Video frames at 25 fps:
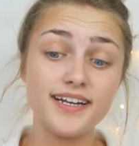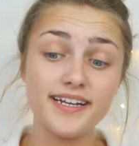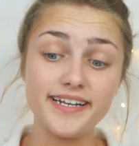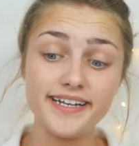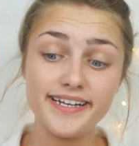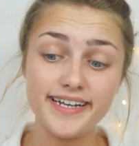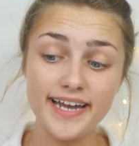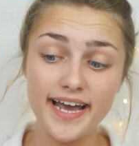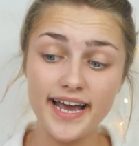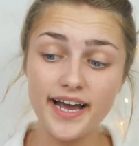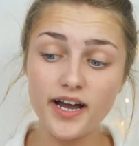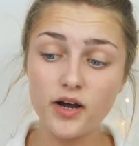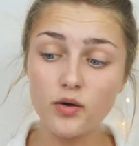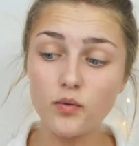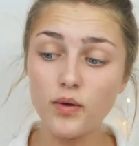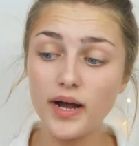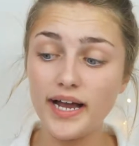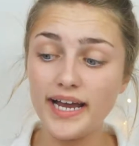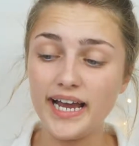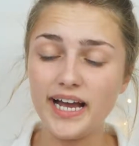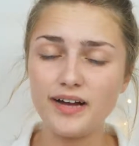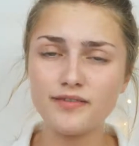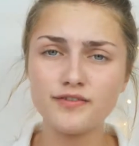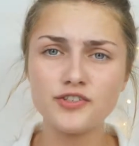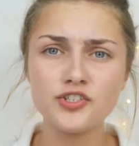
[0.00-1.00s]
Now,
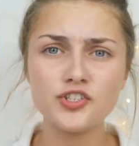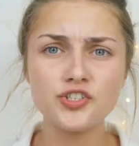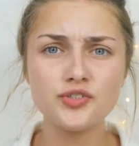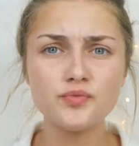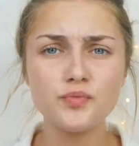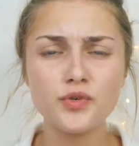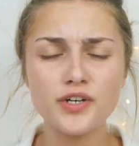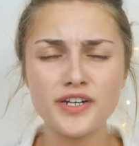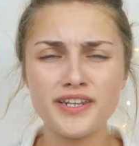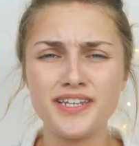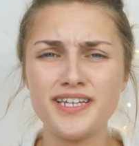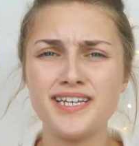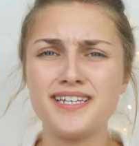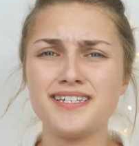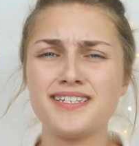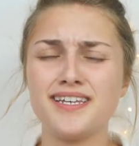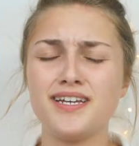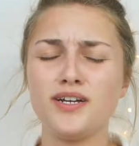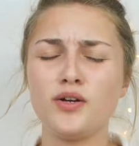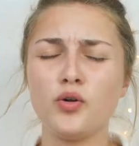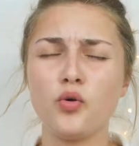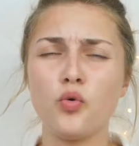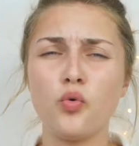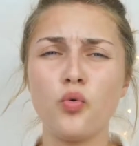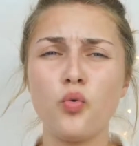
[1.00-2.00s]
I haven't done one of these
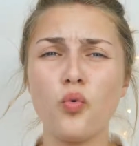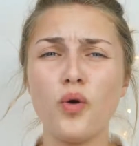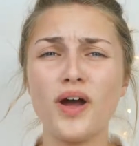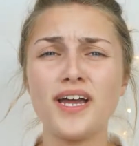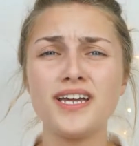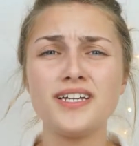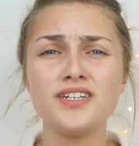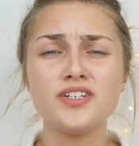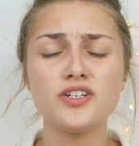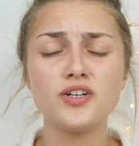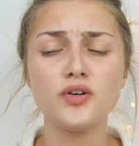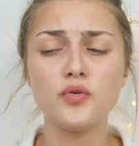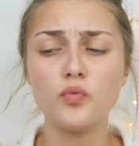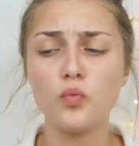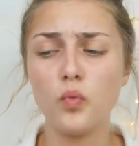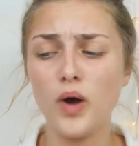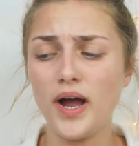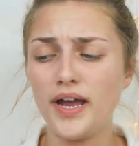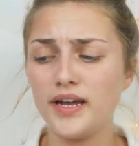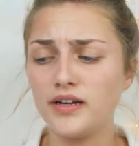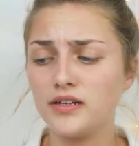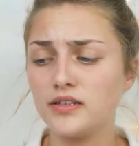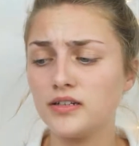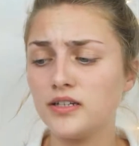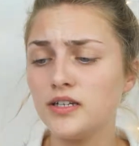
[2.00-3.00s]
in quite a
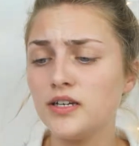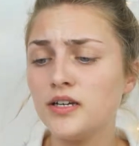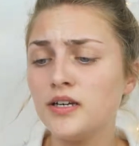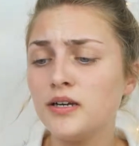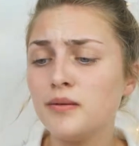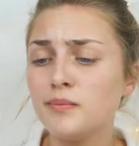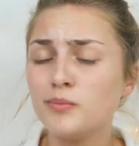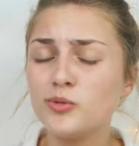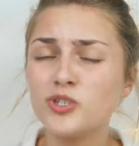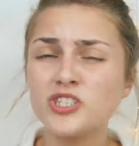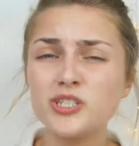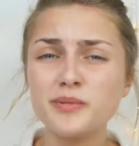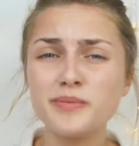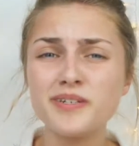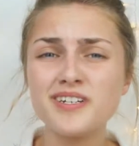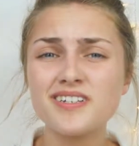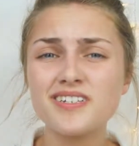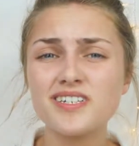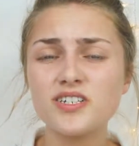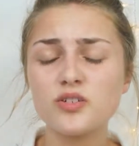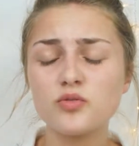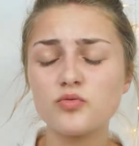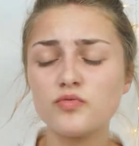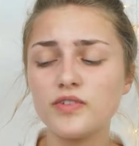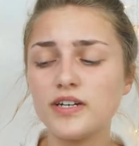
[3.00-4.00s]
while, mostly
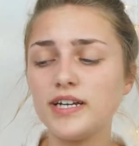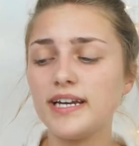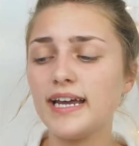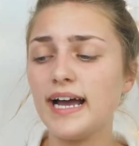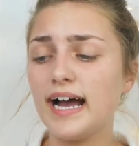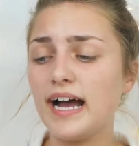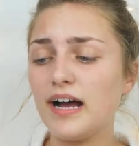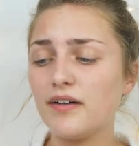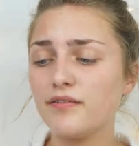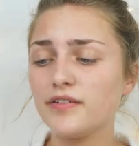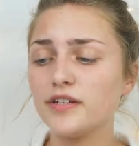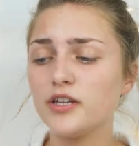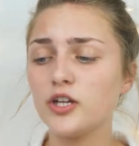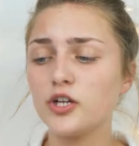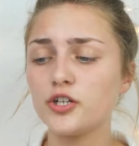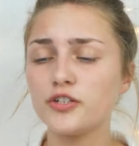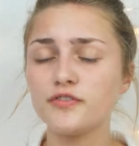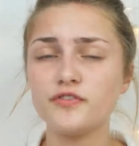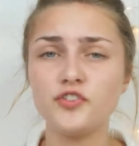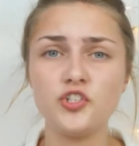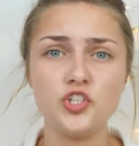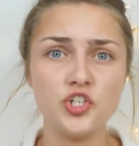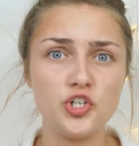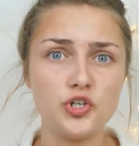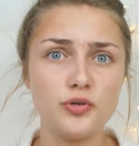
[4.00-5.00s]
because I don't really have a lot
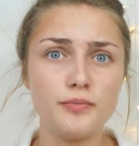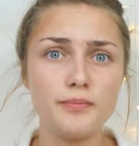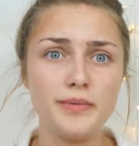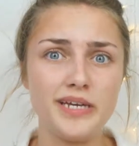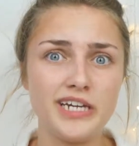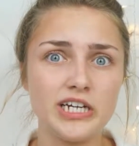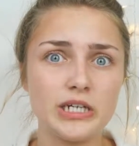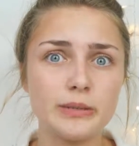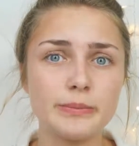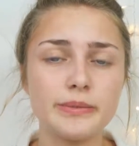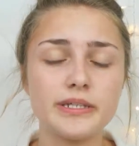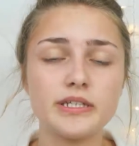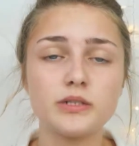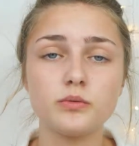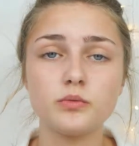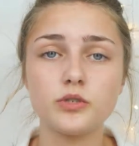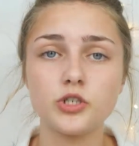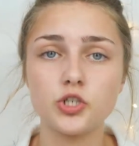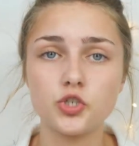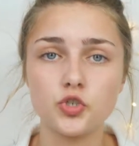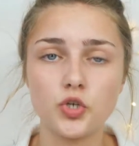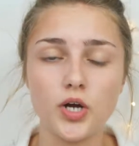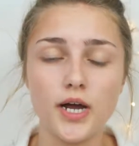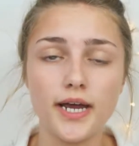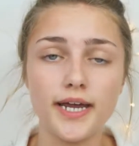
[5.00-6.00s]
of new makeup that I
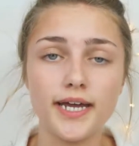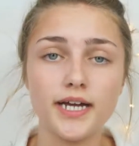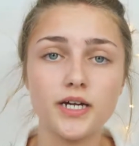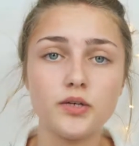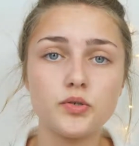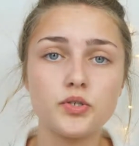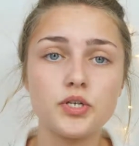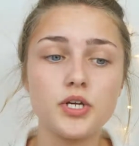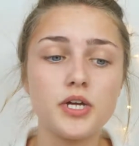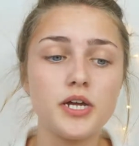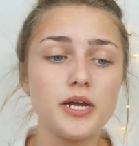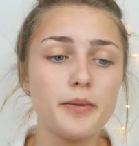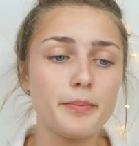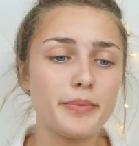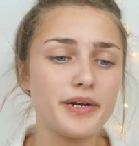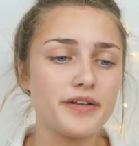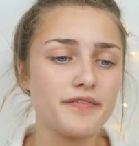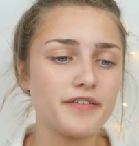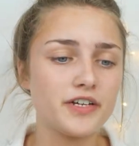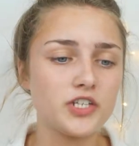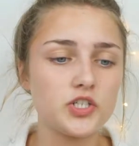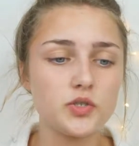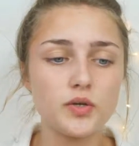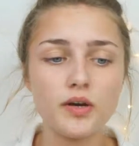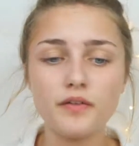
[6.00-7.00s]
want to try out, but
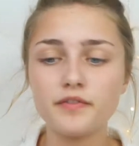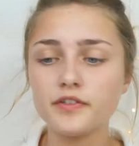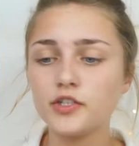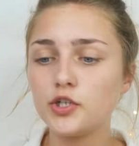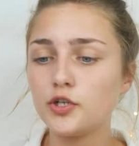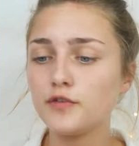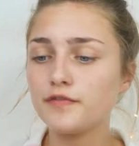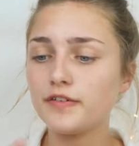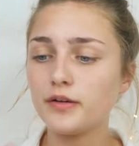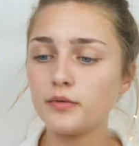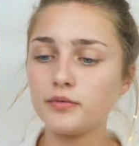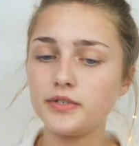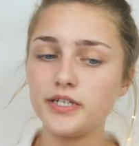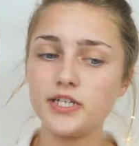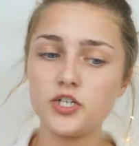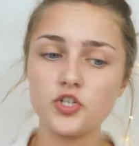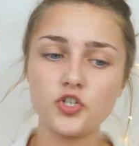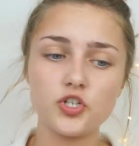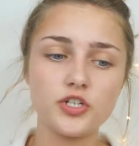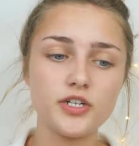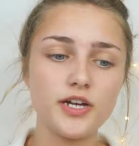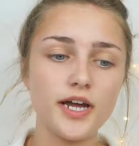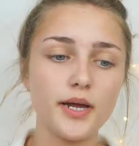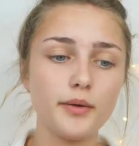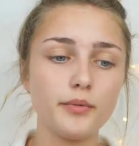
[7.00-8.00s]
if I do have a new
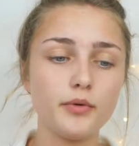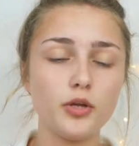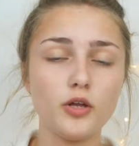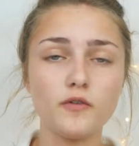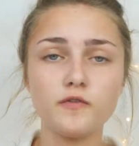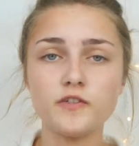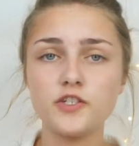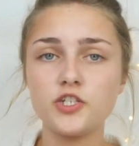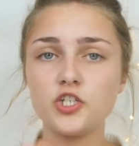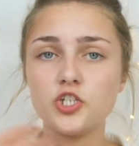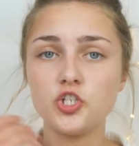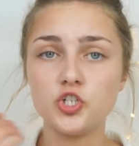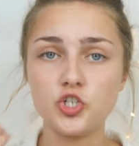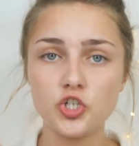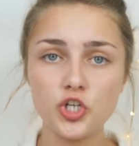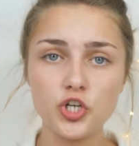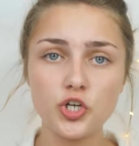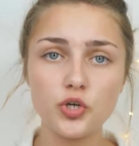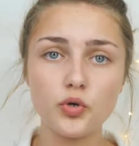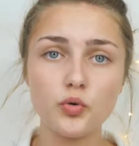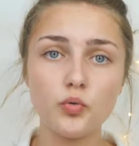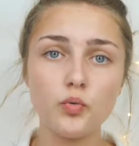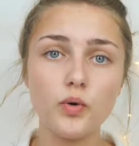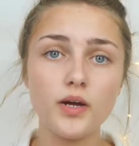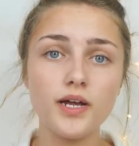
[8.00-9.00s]
foundation, I will obviously
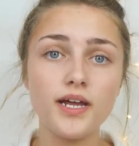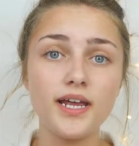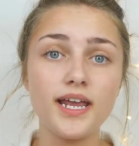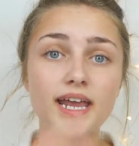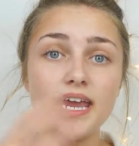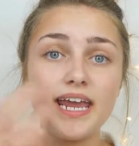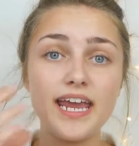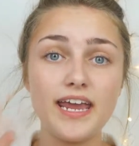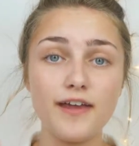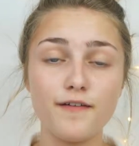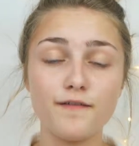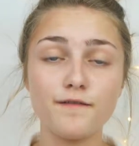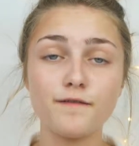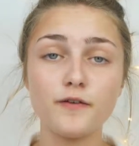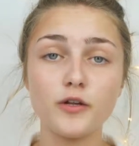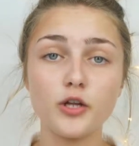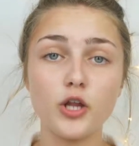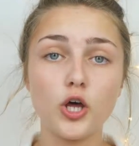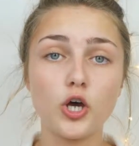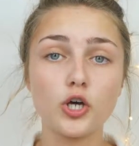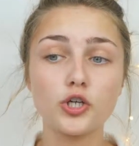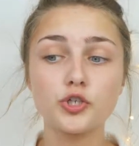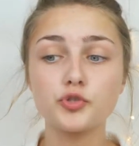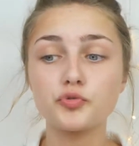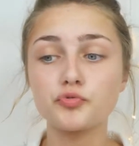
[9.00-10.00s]
do a
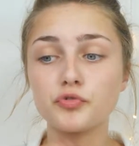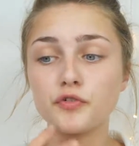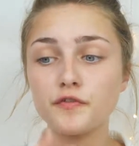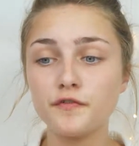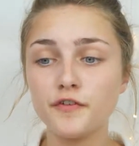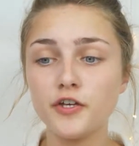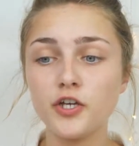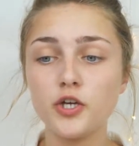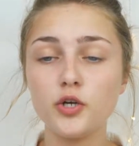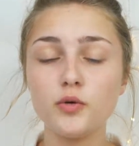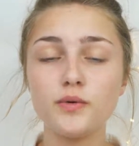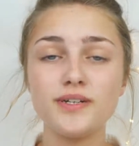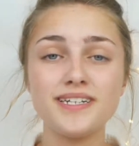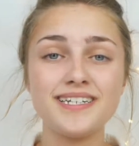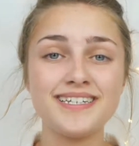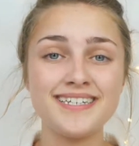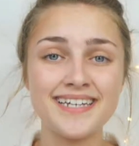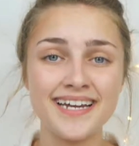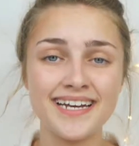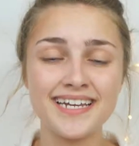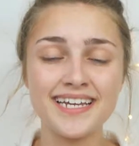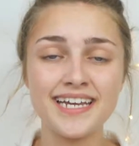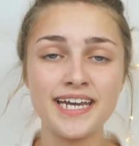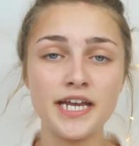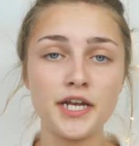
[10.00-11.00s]
full-on review,
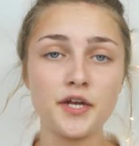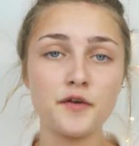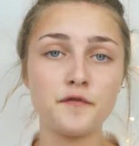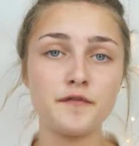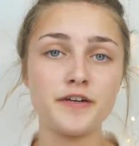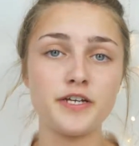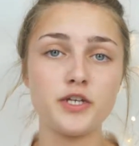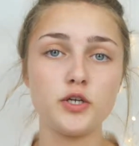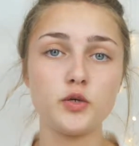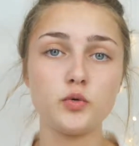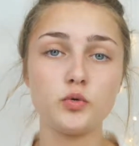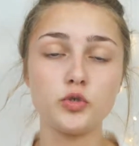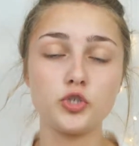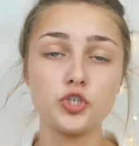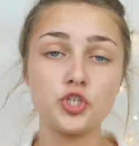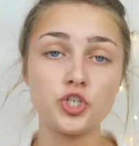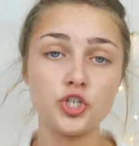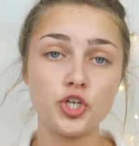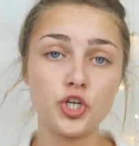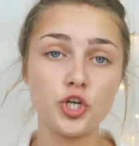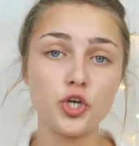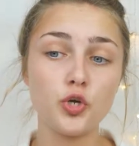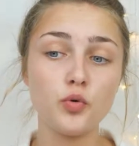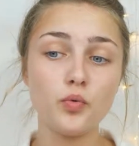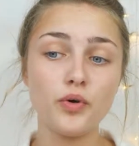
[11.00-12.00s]
dedicated video
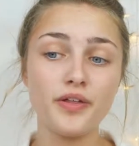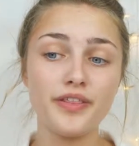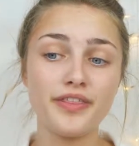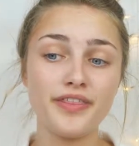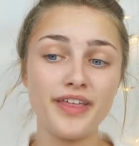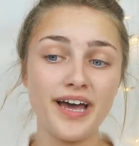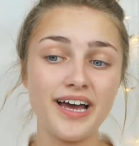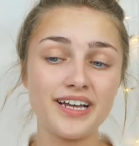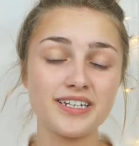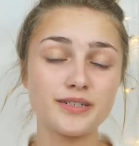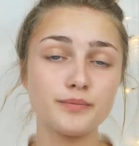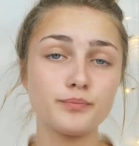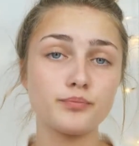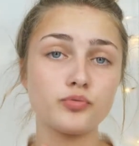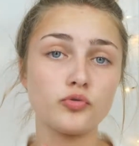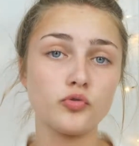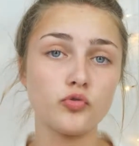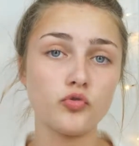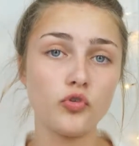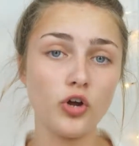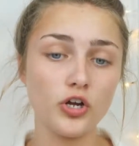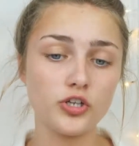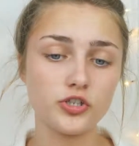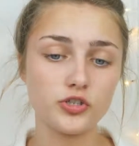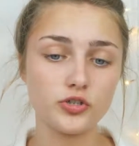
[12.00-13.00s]
to that
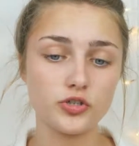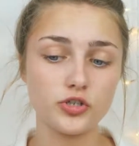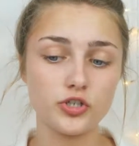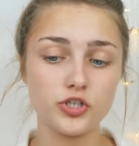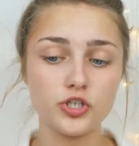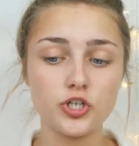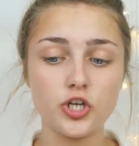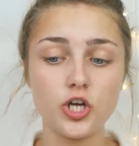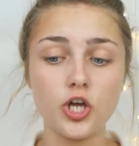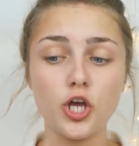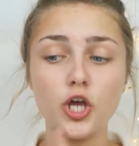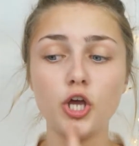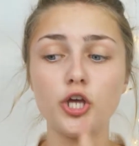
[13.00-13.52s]
product.